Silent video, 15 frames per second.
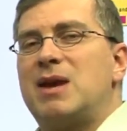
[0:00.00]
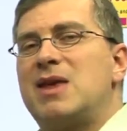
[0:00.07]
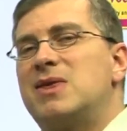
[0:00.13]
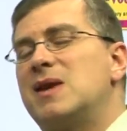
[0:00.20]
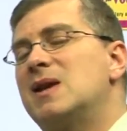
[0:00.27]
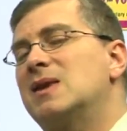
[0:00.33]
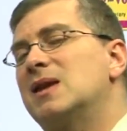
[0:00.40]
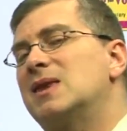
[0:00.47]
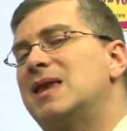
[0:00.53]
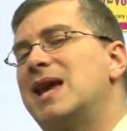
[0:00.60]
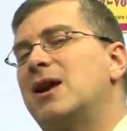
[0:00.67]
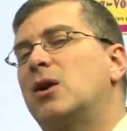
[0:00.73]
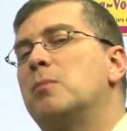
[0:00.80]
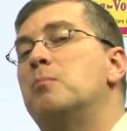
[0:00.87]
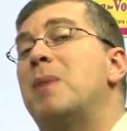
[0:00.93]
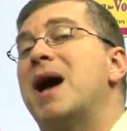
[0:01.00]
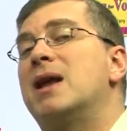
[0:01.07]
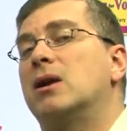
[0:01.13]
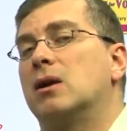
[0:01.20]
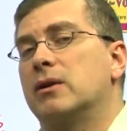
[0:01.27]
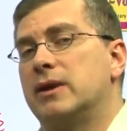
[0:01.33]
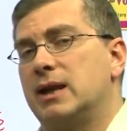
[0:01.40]
They think that they are
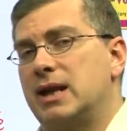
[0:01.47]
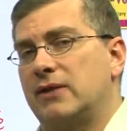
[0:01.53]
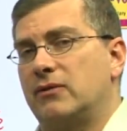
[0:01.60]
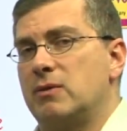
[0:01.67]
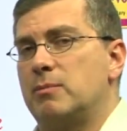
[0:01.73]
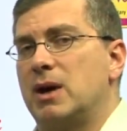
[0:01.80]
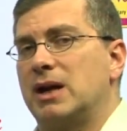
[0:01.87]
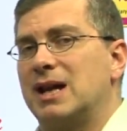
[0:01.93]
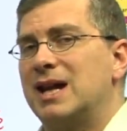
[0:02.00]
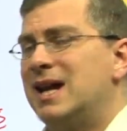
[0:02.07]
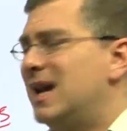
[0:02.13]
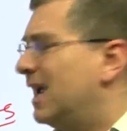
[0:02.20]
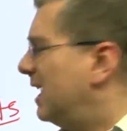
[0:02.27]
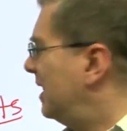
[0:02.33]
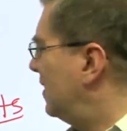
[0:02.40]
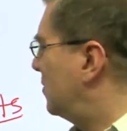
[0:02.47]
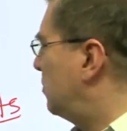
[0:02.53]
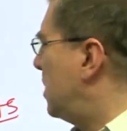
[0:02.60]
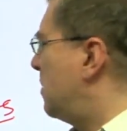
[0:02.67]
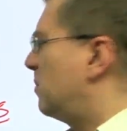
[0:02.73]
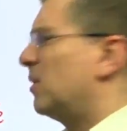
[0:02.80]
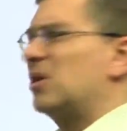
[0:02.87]
better than everybody. And these
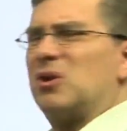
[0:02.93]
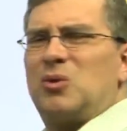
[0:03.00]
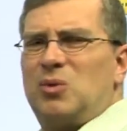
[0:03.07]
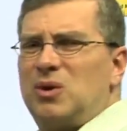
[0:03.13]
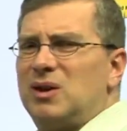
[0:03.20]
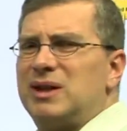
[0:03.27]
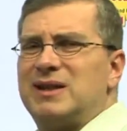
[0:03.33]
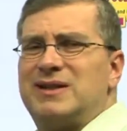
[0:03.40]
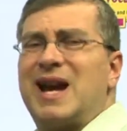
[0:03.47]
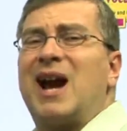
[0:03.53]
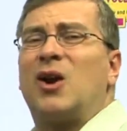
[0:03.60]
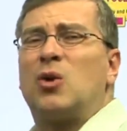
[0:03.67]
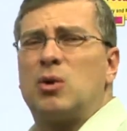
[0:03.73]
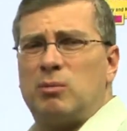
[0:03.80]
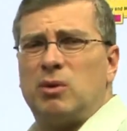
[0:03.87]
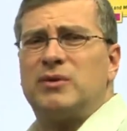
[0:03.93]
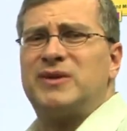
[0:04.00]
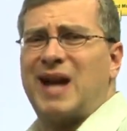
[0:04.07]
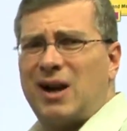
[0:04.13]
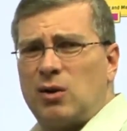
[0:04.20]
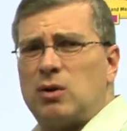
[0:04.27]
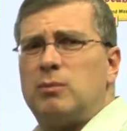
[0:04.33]
people are really terrible,
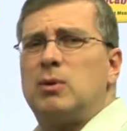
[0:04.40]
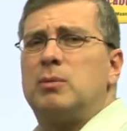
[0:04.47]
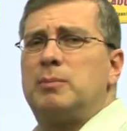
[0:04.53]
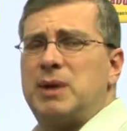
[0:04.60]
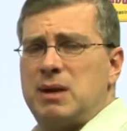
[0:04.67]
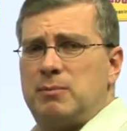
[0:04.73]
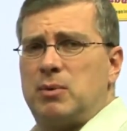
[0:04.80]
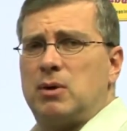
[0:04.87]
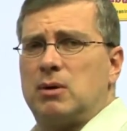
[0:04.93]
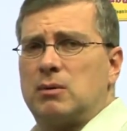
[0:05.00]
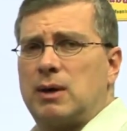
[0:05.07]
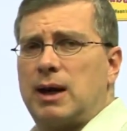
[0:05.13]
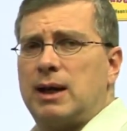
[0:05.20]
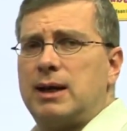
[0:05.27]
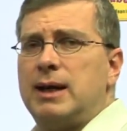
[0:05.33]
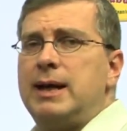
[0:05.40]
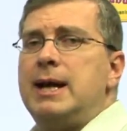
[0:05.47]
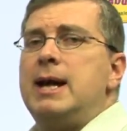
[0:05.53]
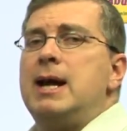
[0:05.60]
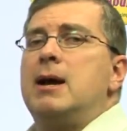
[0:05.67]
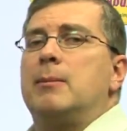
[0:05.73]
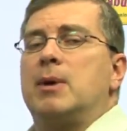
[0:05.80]
terrible people, right?
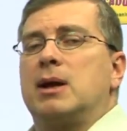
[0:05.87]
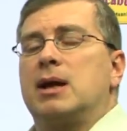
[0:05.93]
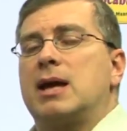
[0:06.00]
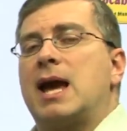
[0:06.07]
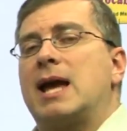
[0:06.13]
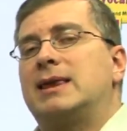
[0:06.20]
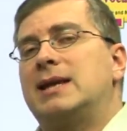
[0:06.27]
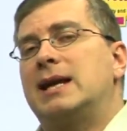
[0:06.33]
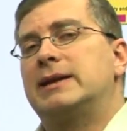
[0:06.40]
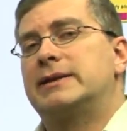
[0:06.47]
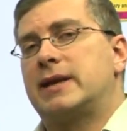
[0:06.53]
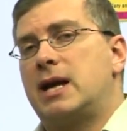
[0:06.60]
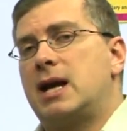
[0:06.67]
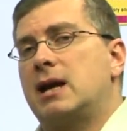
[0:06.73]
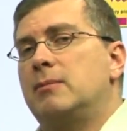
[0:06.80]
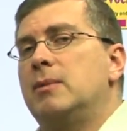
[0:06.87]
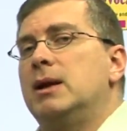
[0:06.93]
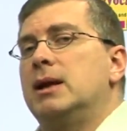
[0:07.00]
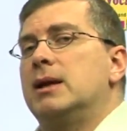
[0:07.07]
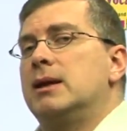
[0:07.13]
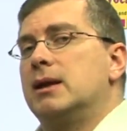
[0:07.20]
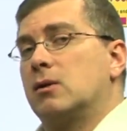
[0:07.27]
But at that time,
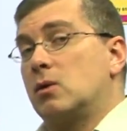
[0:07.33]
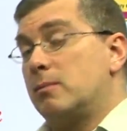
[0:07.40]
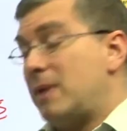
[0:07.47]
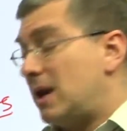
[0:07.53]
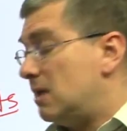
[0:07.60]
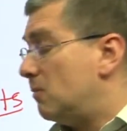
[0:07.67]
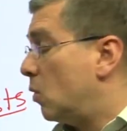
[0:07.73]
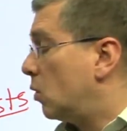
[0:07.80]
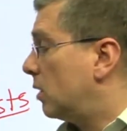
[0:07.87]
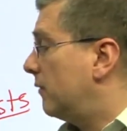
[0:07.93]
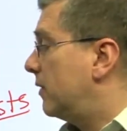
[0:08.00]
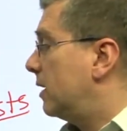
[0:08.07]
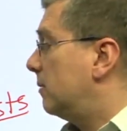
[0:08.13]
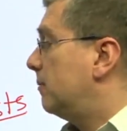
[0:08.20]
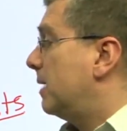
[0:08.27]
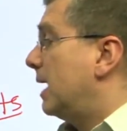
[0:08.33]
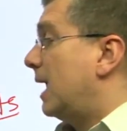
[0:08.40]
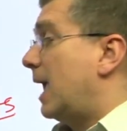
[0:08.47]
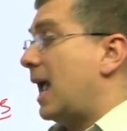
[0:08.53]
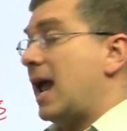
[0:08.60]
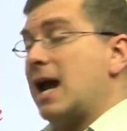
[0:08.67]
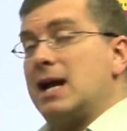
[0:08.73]
there were many more of them,
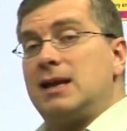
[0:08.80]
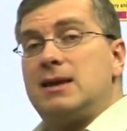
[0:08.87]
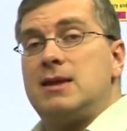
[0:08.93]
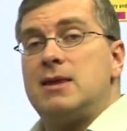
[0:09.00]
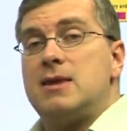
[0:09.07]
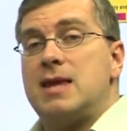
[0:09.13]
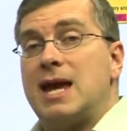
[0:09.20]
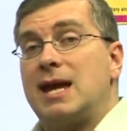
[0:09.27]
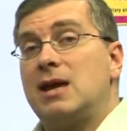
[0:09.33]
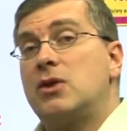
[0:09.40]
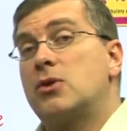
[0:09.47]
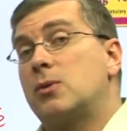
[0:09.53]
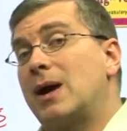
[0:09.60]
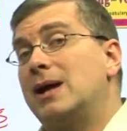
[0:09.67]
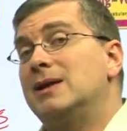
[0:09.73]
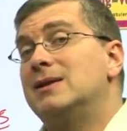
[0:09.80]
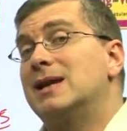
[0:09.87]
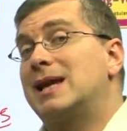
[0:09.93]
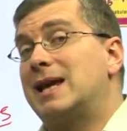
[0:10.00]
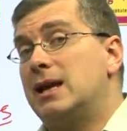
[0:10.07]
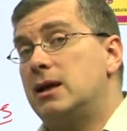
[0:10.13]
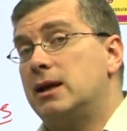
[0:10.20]
and they threatened to
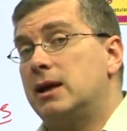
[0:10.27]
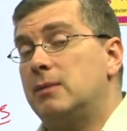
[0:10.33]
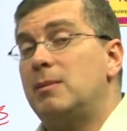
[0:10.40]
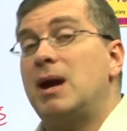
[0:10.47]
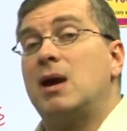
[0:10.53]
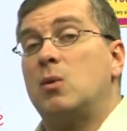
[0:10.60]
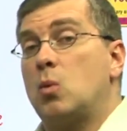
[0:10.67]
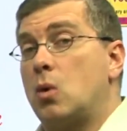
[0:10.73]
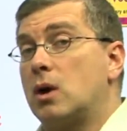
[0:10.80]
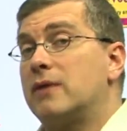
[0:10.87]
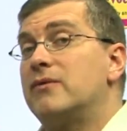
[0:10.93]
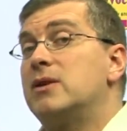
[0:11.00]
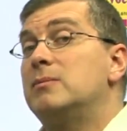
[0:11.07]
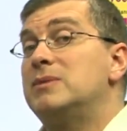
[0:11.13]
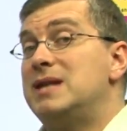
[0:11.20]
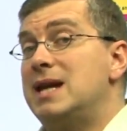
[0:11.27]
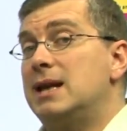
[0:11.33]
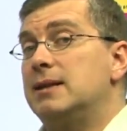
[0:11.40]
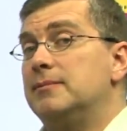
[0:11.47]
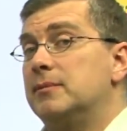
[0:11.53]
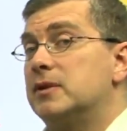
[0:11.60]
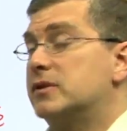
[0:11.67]
kill him, and one of them
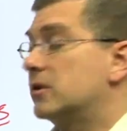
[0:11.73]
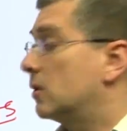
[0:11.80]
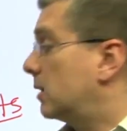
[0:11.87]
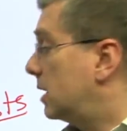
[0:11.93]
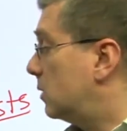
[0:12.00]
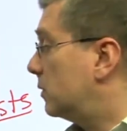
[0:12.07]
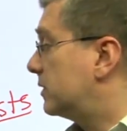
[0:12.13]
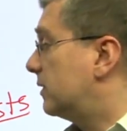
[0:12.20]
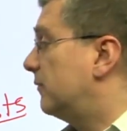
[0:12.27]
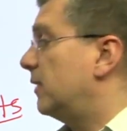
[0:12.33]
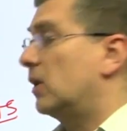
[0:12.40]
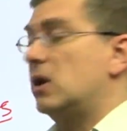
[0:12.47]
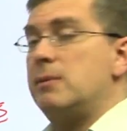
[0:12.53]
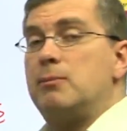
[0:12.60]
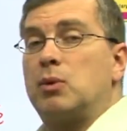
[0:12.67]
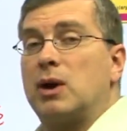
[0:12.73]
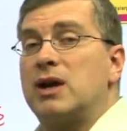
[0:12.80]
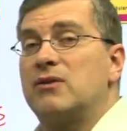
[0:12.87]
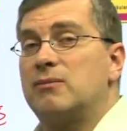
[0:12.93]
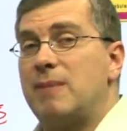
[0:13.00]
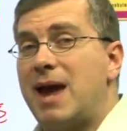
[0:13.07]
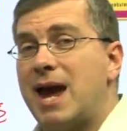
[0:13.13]
did. So he was a very
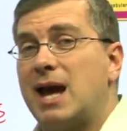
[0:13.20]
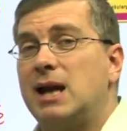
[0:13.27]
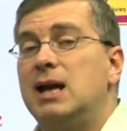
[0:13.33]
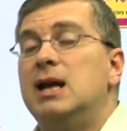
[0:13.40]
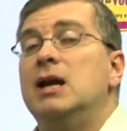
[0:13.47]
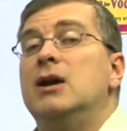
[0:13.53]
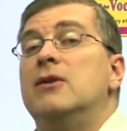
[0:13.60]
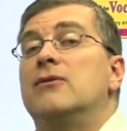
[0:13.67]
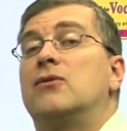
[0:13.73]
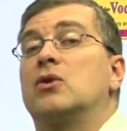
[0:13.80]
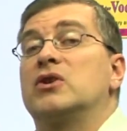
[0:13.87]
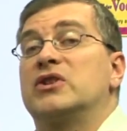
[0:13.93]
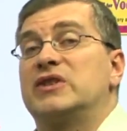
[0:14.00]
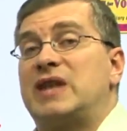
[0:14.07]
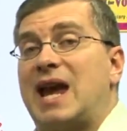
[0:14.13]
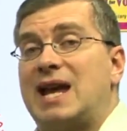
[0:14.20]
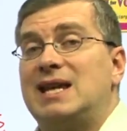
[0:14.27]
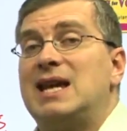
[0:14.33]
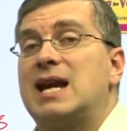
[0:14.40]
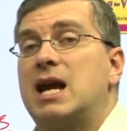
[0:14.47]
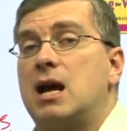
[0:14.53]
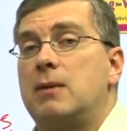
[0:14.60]
brave man for
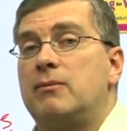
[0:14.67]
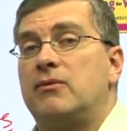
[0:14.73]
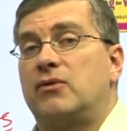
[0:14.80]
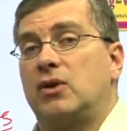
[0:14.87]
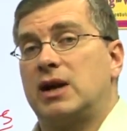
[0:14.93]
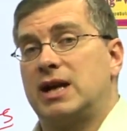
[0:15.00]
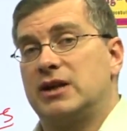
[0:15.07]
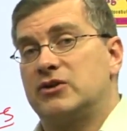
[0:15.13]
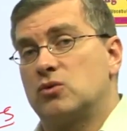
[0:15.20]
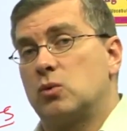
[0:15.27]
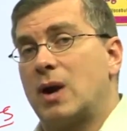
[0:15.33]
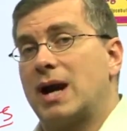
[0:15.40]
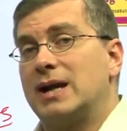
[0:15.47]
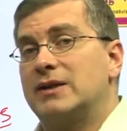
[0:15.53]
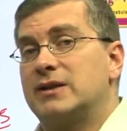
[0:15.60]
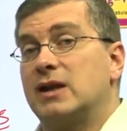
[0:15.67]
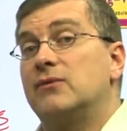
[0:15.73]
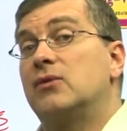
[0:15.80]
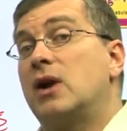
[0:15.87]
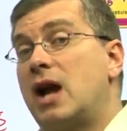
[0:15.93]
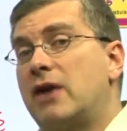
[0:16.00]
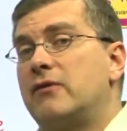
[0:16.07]
standing up for his rights
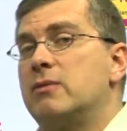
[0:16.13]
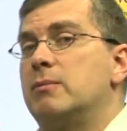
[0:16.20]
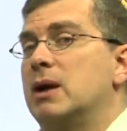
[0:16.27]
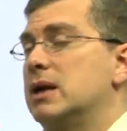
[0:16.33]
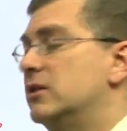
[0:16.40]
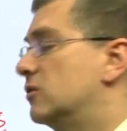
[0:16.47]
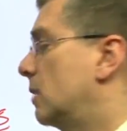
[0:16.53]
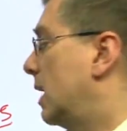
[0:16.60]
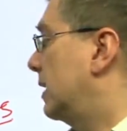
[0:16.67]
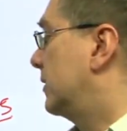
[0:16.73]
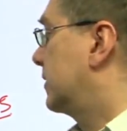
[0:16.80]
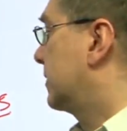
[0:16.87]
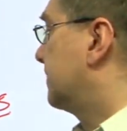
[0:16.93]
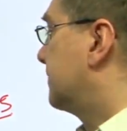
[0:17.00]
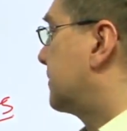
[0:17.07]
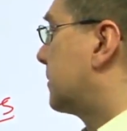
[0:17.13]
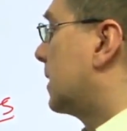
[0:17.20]
and for everybody's rights.